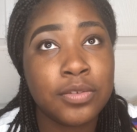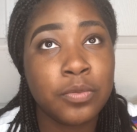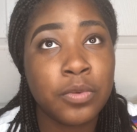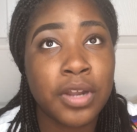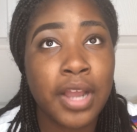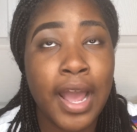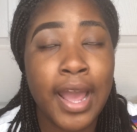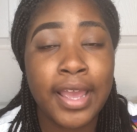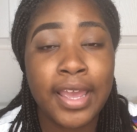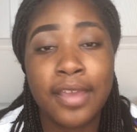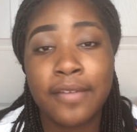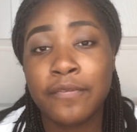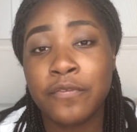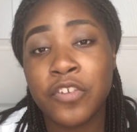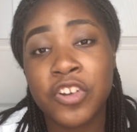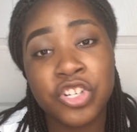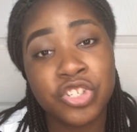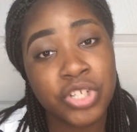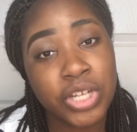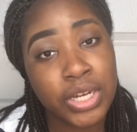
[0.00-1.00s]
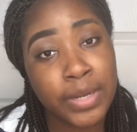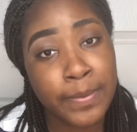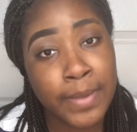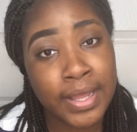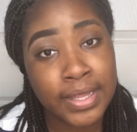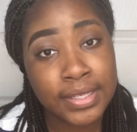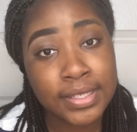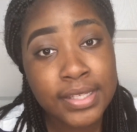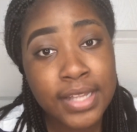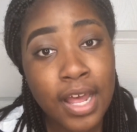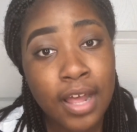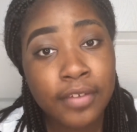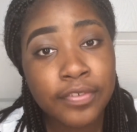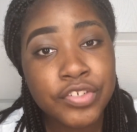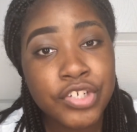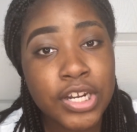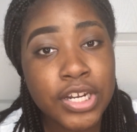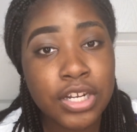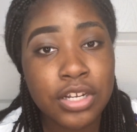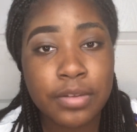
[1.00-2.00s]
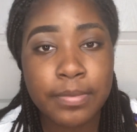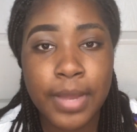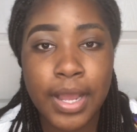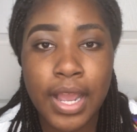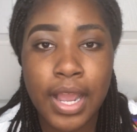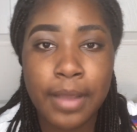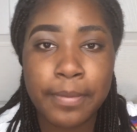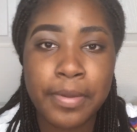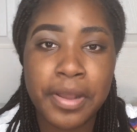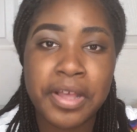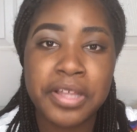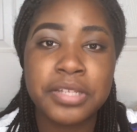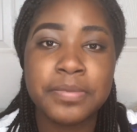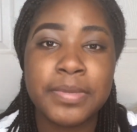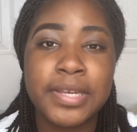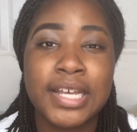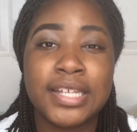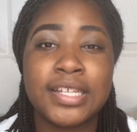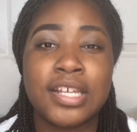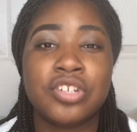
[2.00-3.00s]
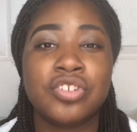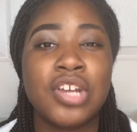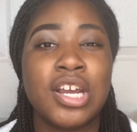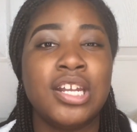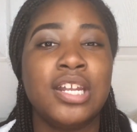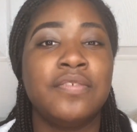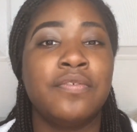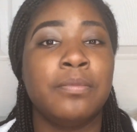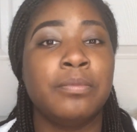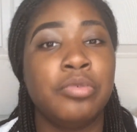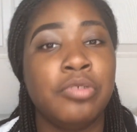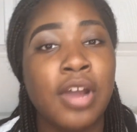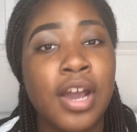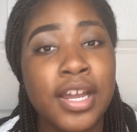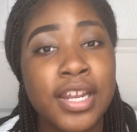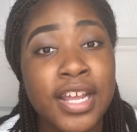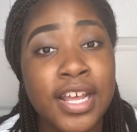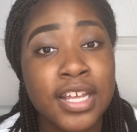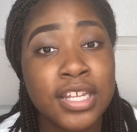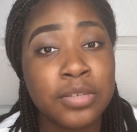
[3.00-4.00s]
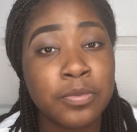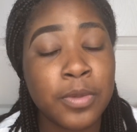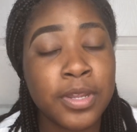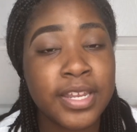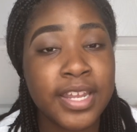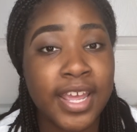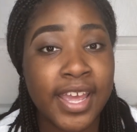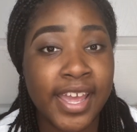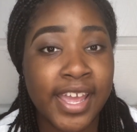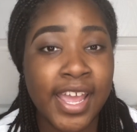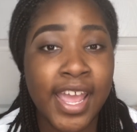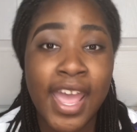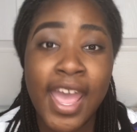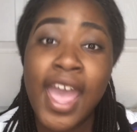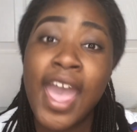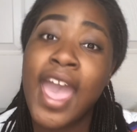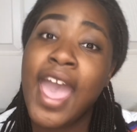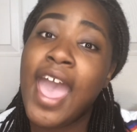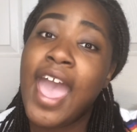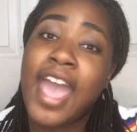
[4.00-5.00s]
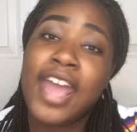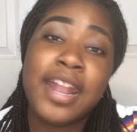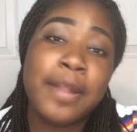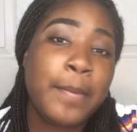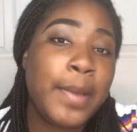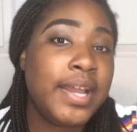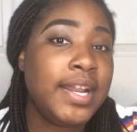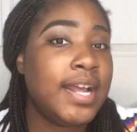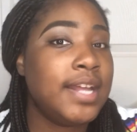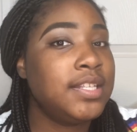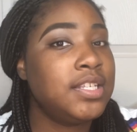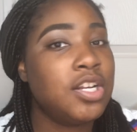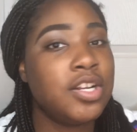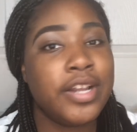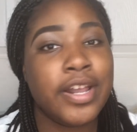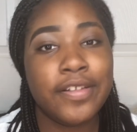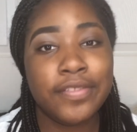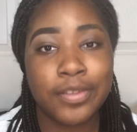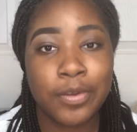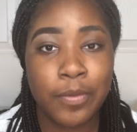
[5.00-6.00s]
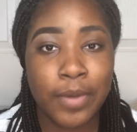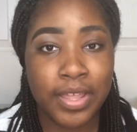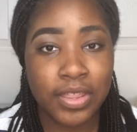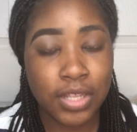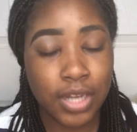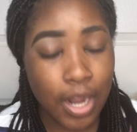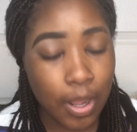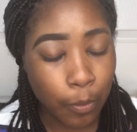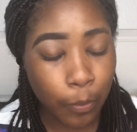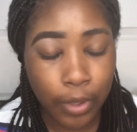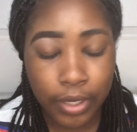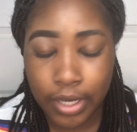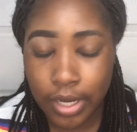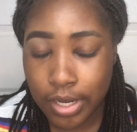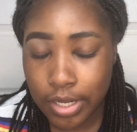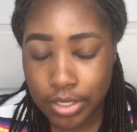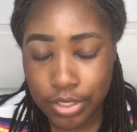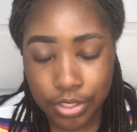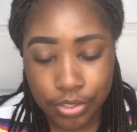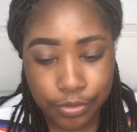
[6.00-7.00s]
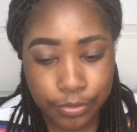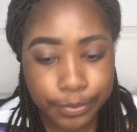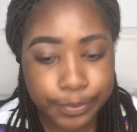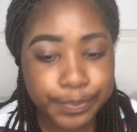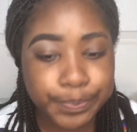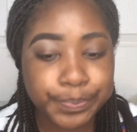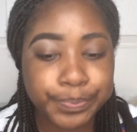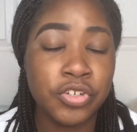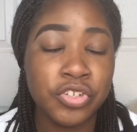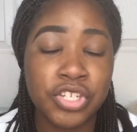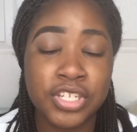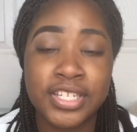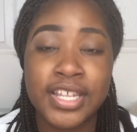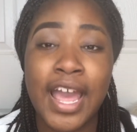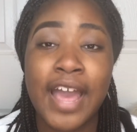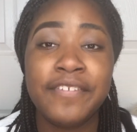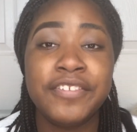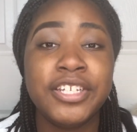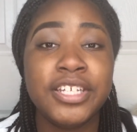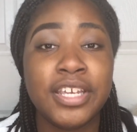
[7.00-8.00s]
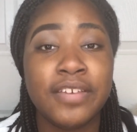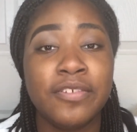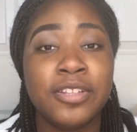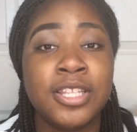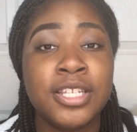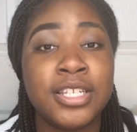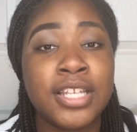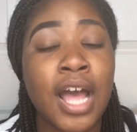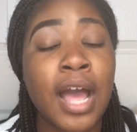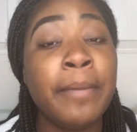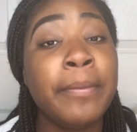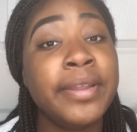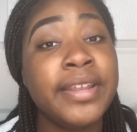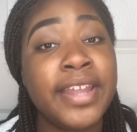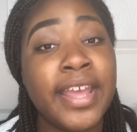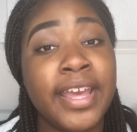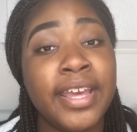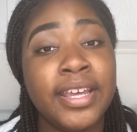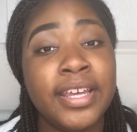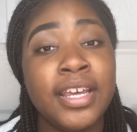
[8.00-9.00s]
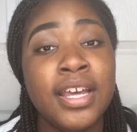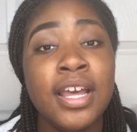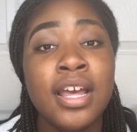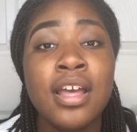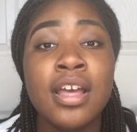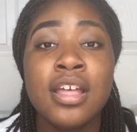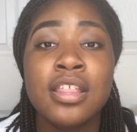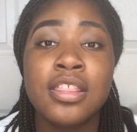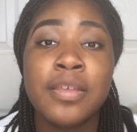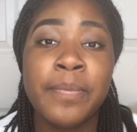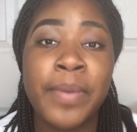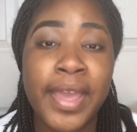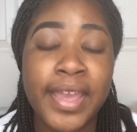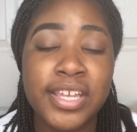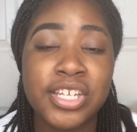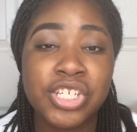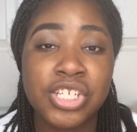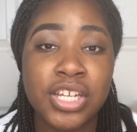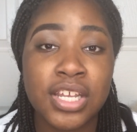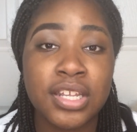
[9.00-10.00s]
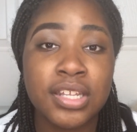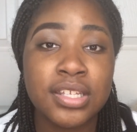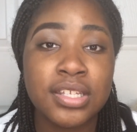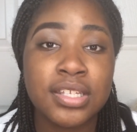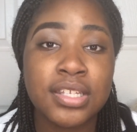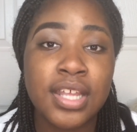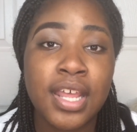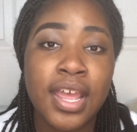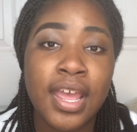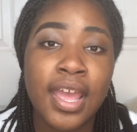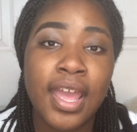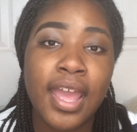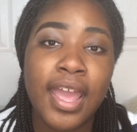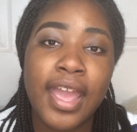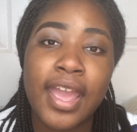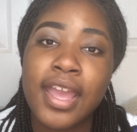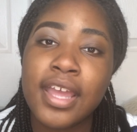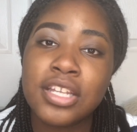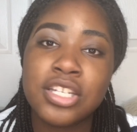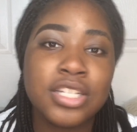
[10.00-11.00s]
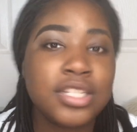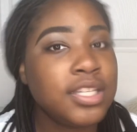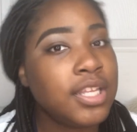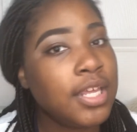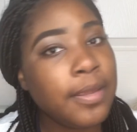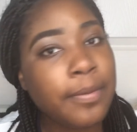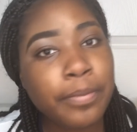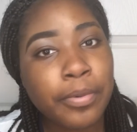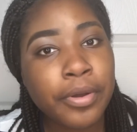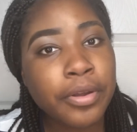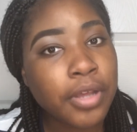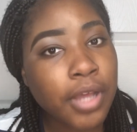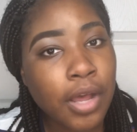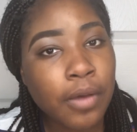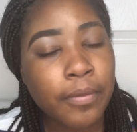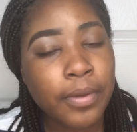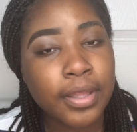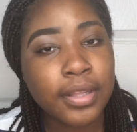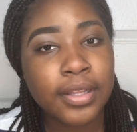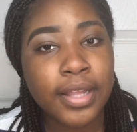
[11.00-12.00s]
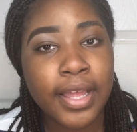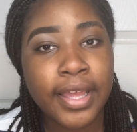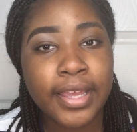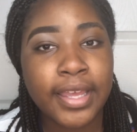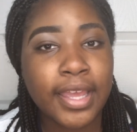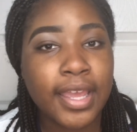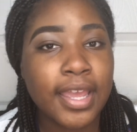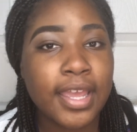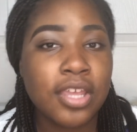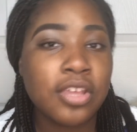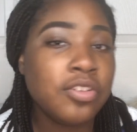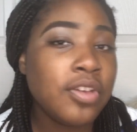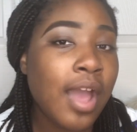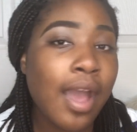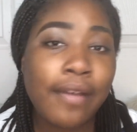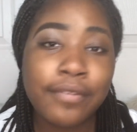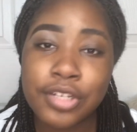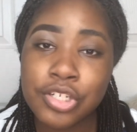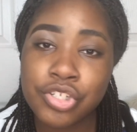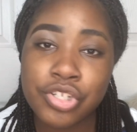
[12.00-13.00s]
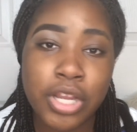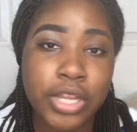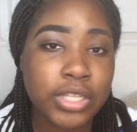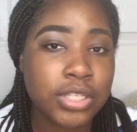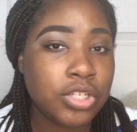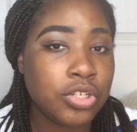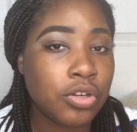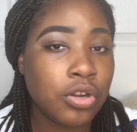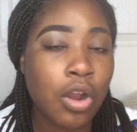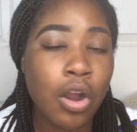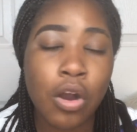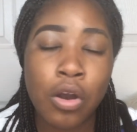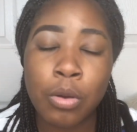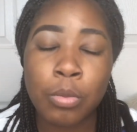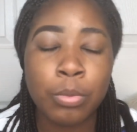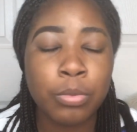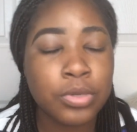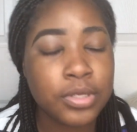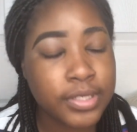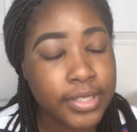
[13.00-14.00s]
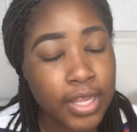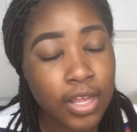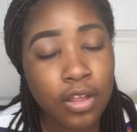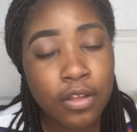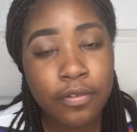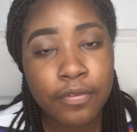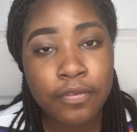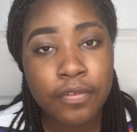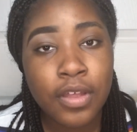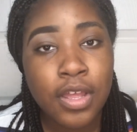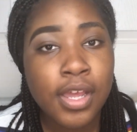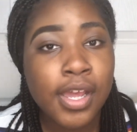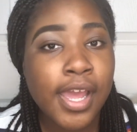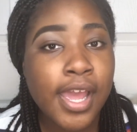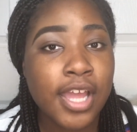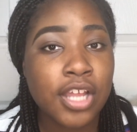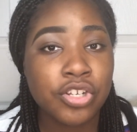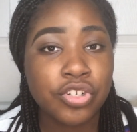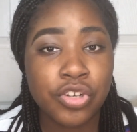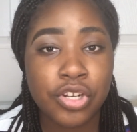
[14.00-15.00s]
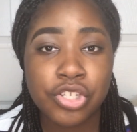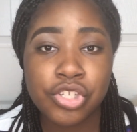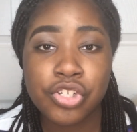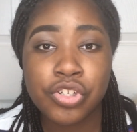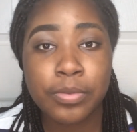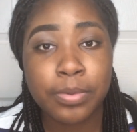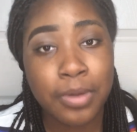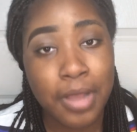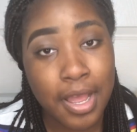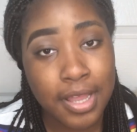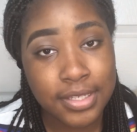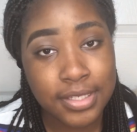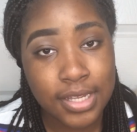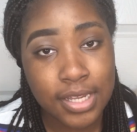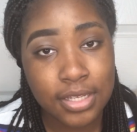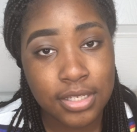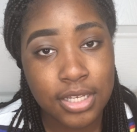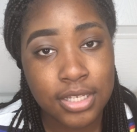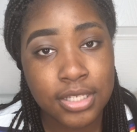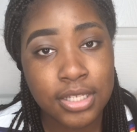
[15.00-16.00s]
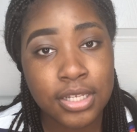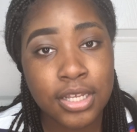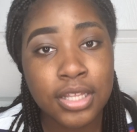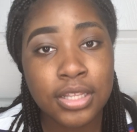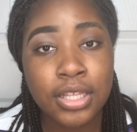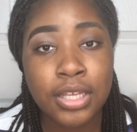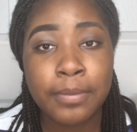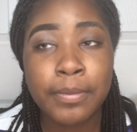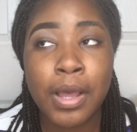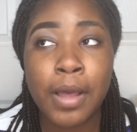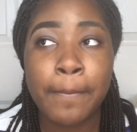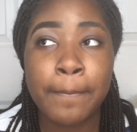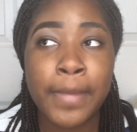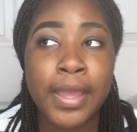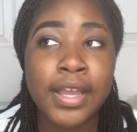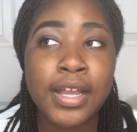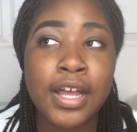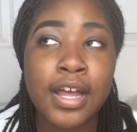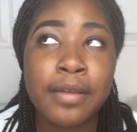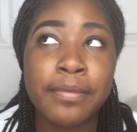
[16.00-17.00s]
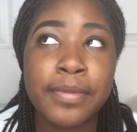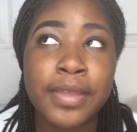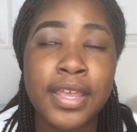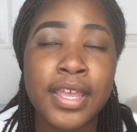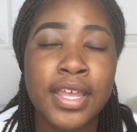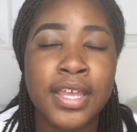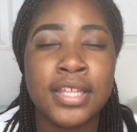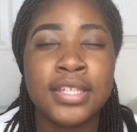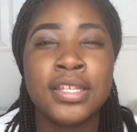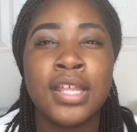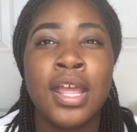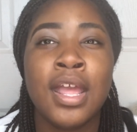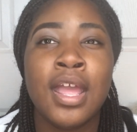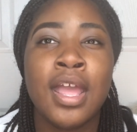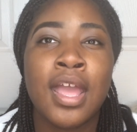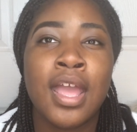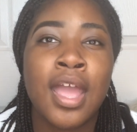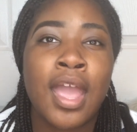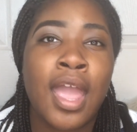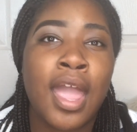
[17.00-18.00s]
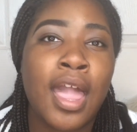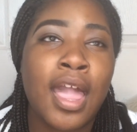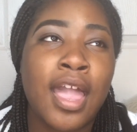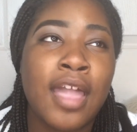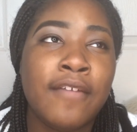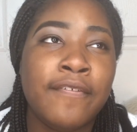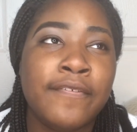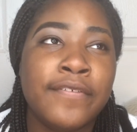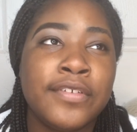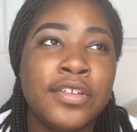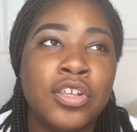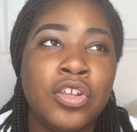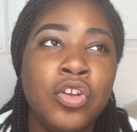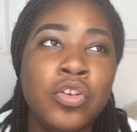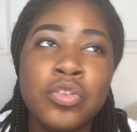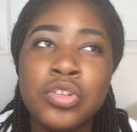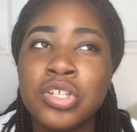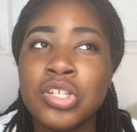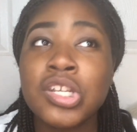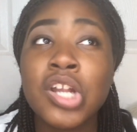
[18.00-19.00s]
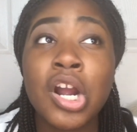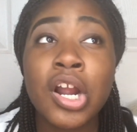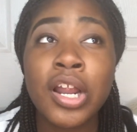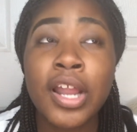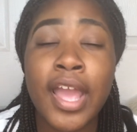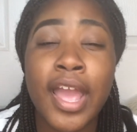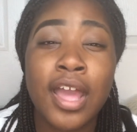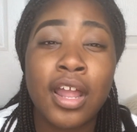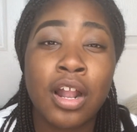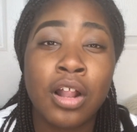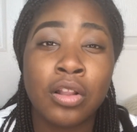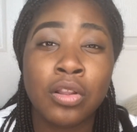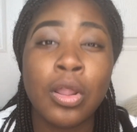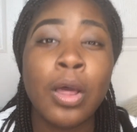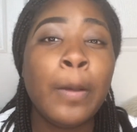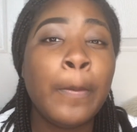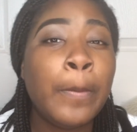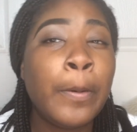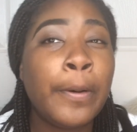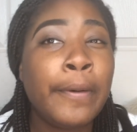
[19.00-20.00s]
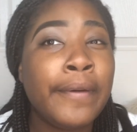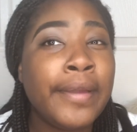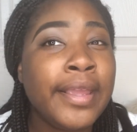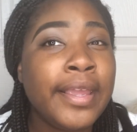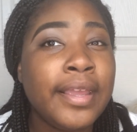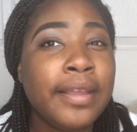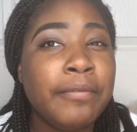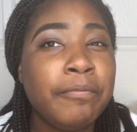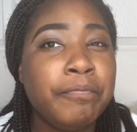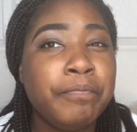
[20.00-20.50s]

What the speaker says: where I get frustrated myself trying to do my eyebrows because I tried different products one day and it might not turn out the way that I wanted it to. You just have to give it the time of day, the patience, and just keep on going. Like, you have to trust your own self and trust your process. That's the good thing about makeup is if you start at a low point